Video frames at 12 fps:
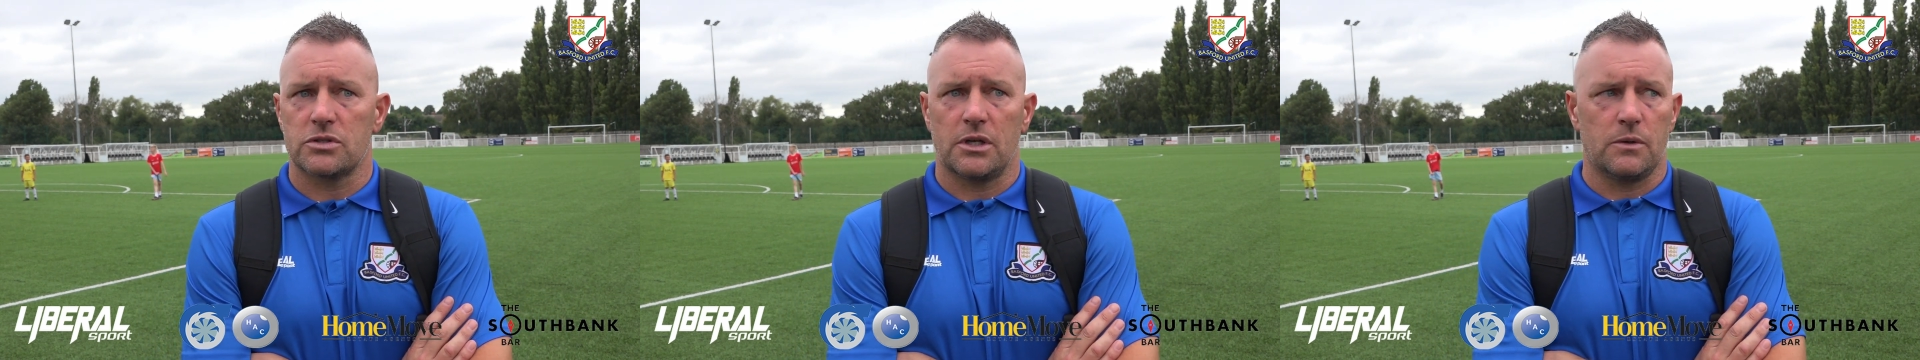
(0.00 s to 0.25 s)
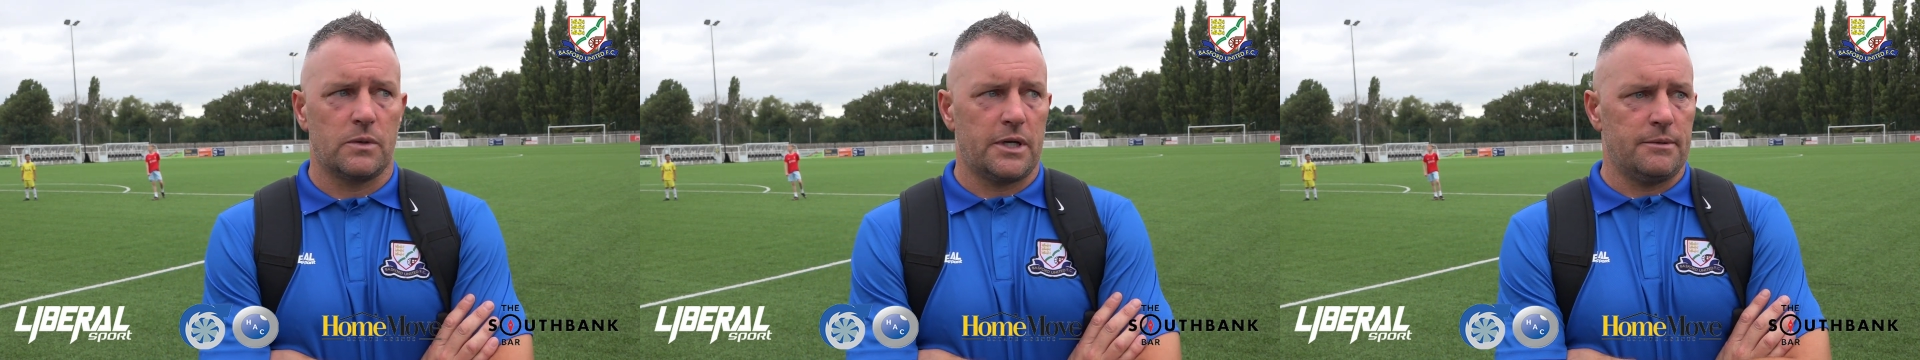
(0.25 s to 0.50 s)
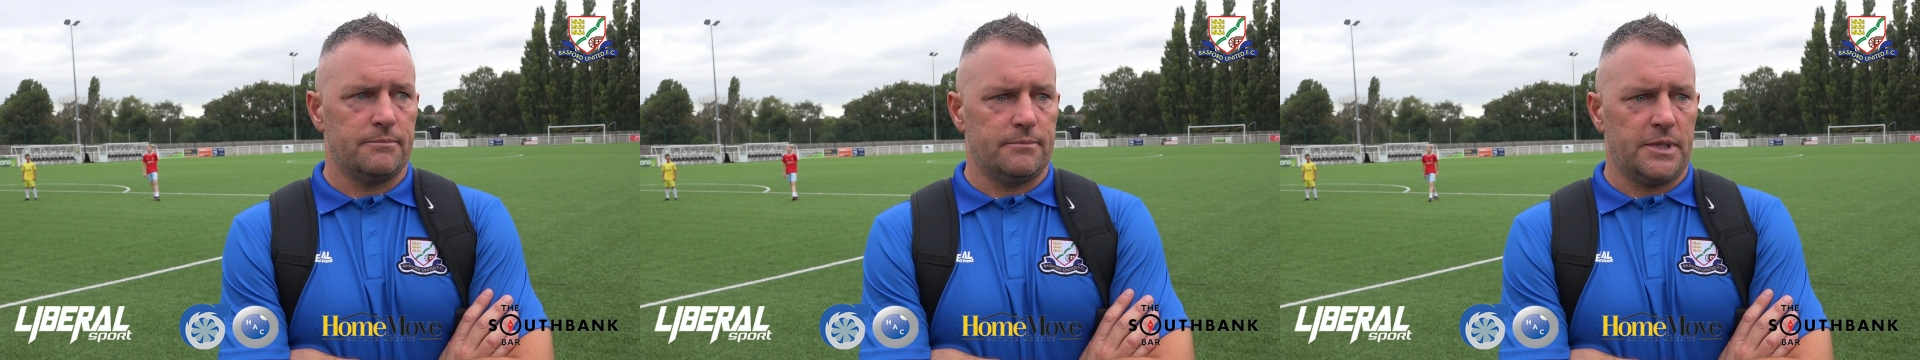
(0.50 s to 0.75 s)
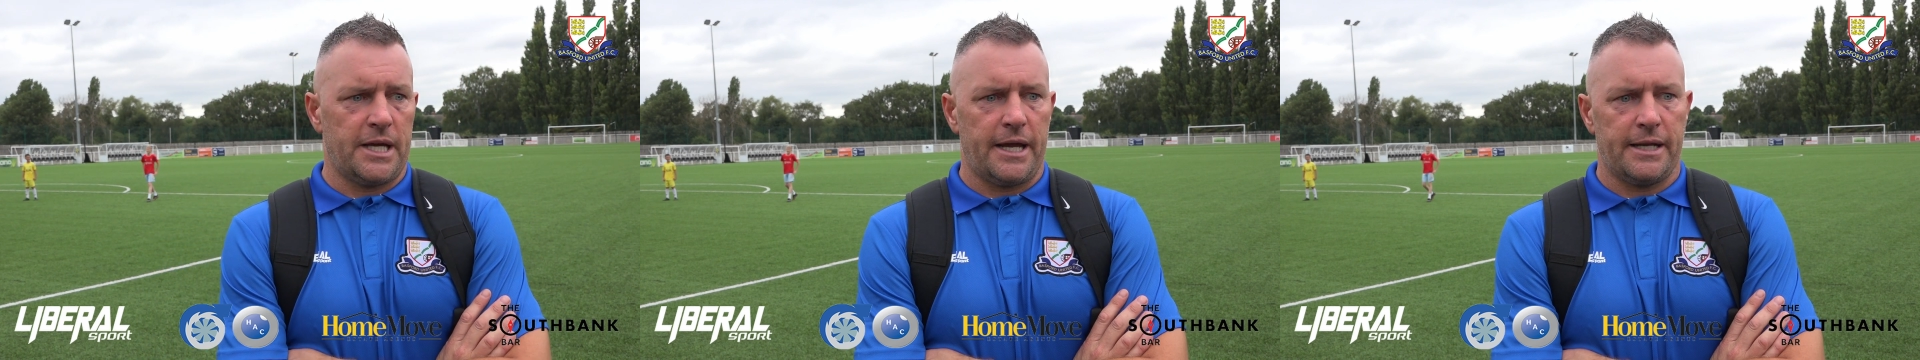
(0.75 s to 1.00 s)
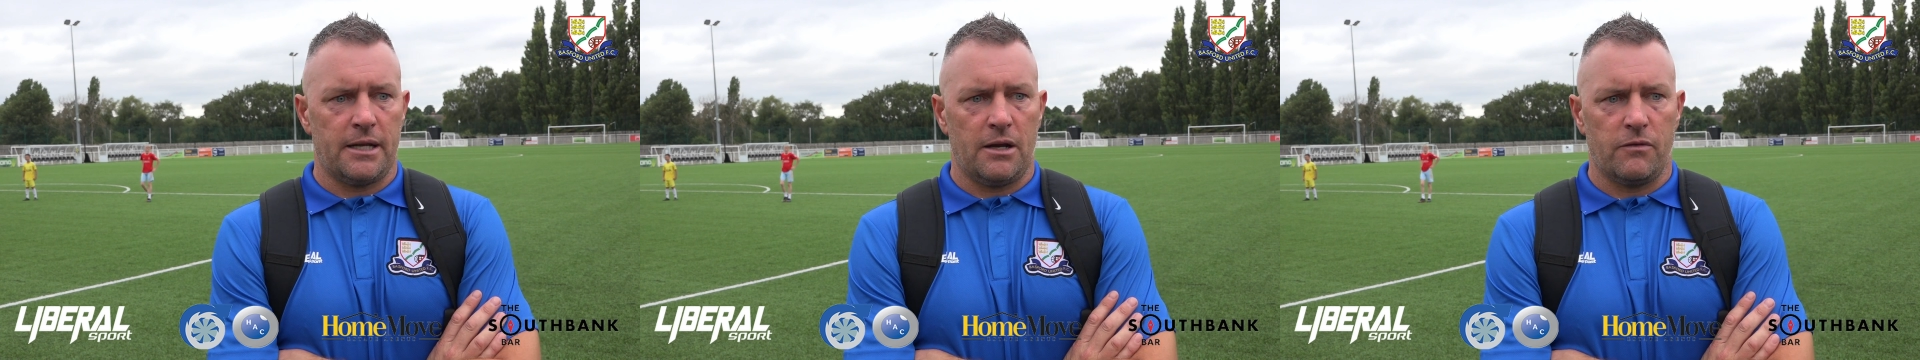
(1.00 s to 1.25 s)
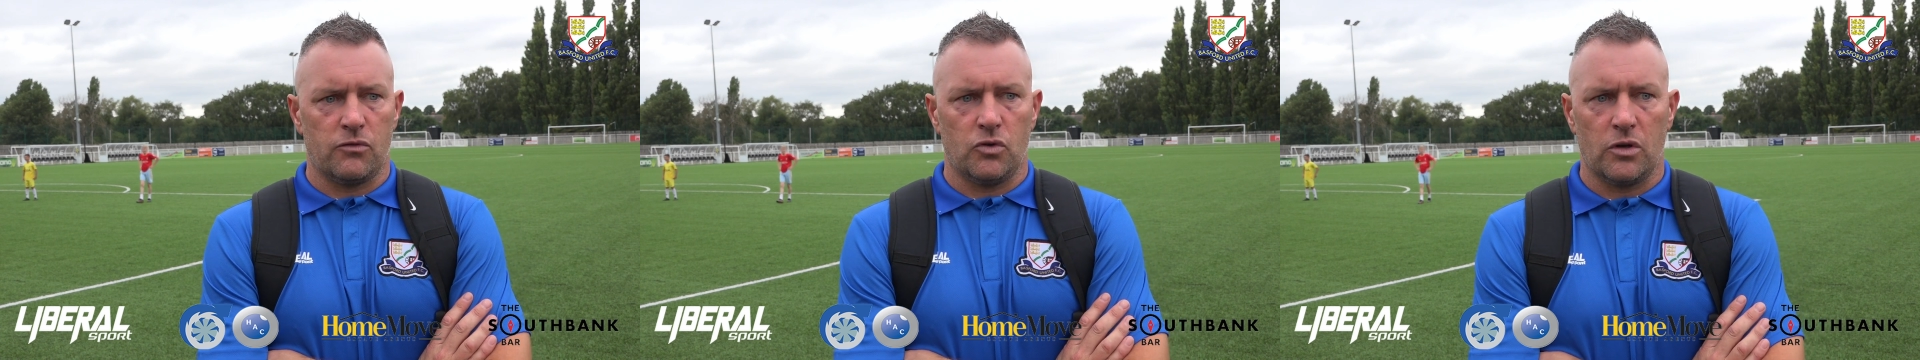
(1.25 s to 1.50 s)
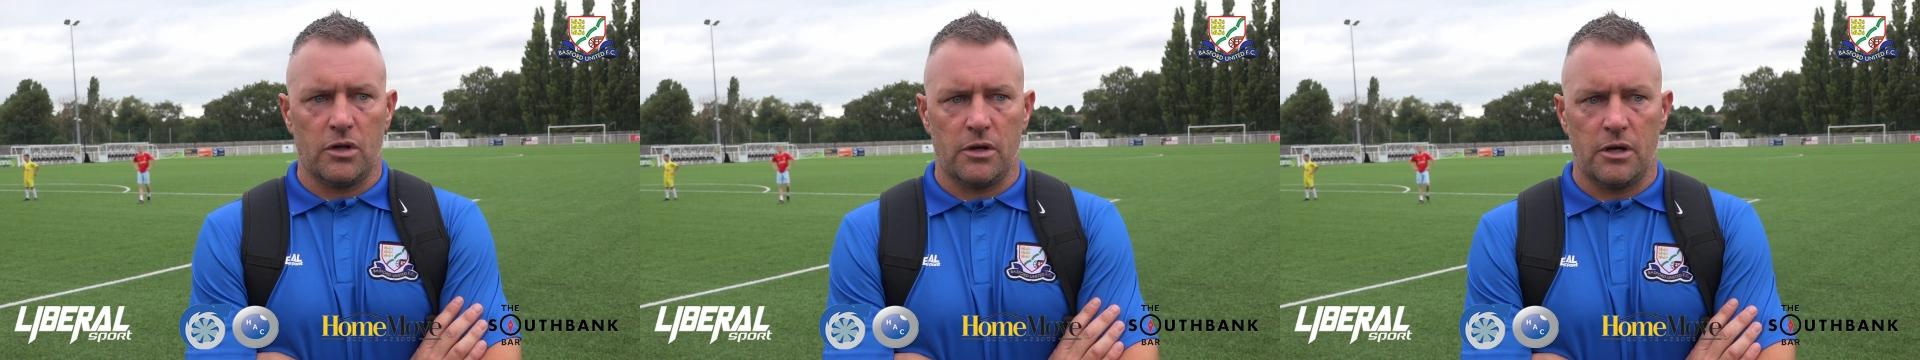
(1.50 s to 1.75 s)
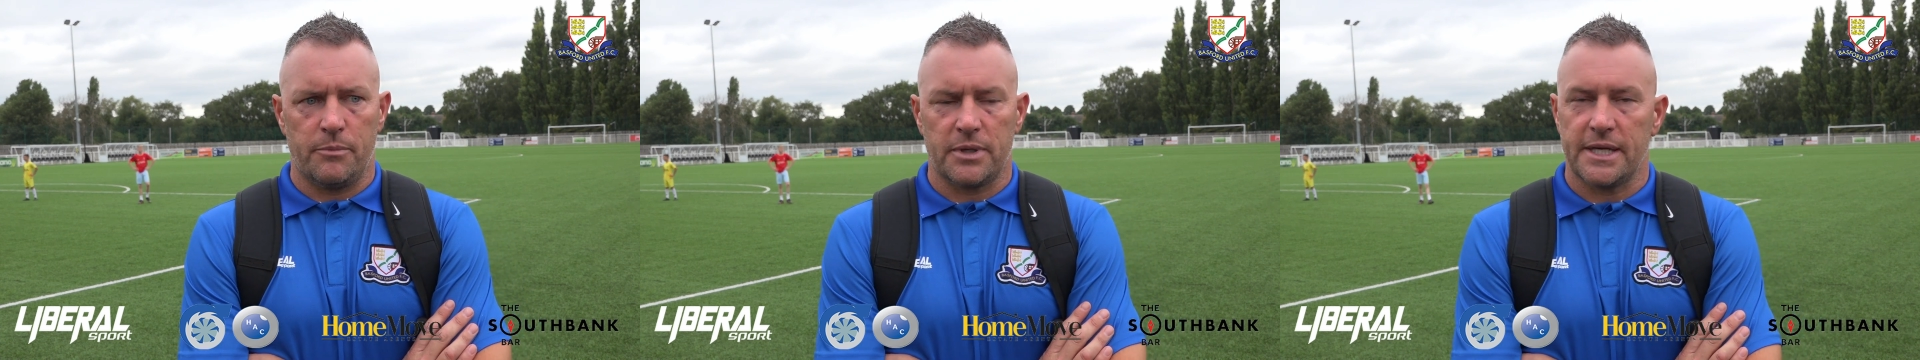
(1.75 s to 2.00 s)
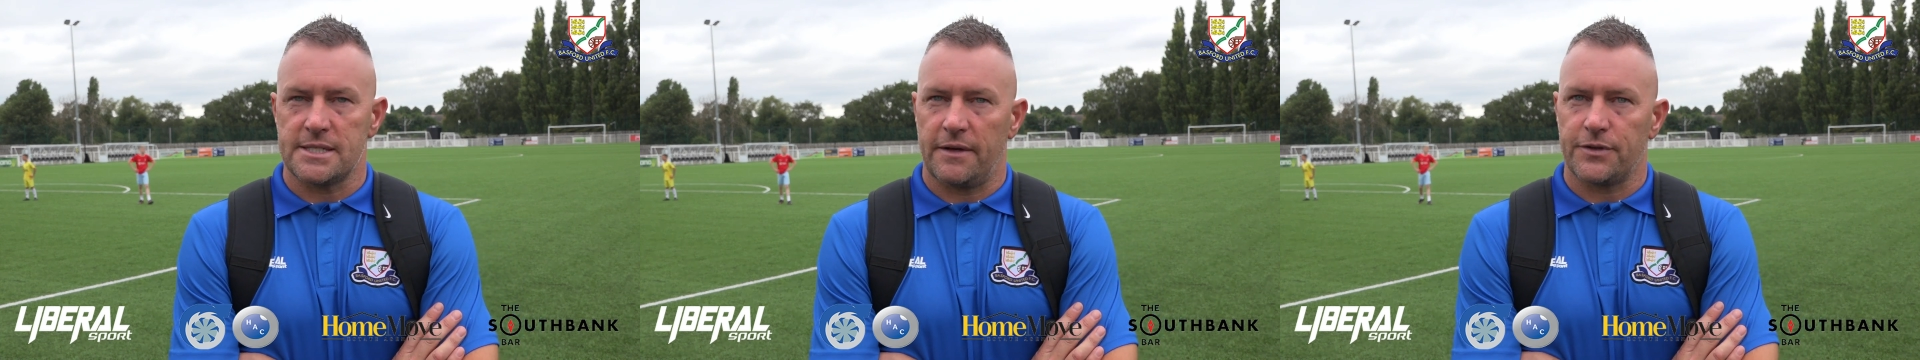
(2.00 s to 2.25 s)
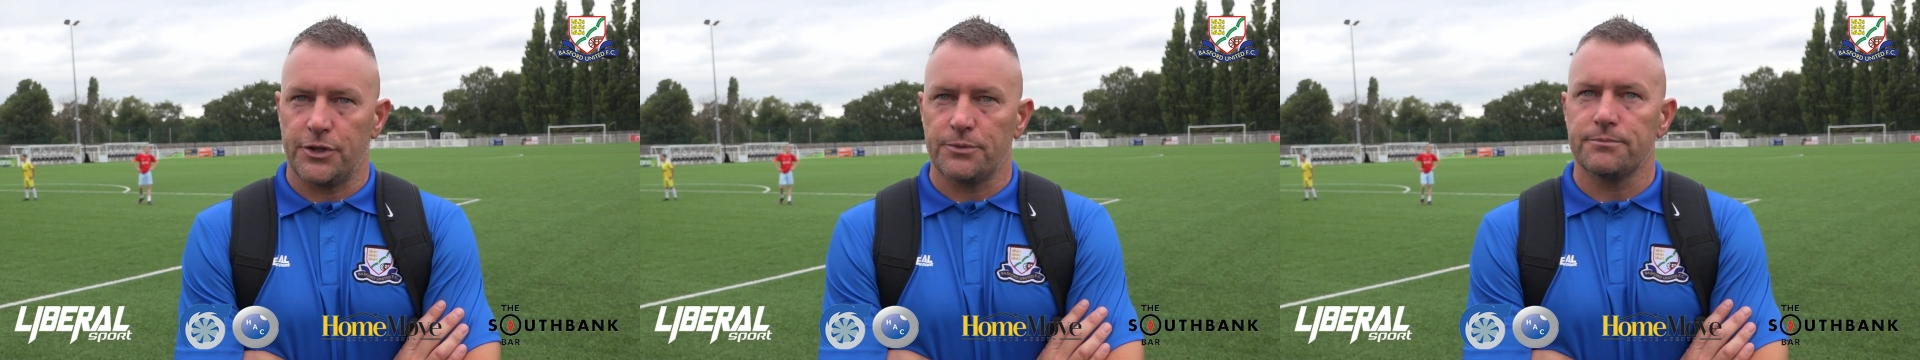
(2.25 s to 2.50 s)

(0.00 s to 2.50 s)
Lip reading: So yeah, overall a pleasing afternoon.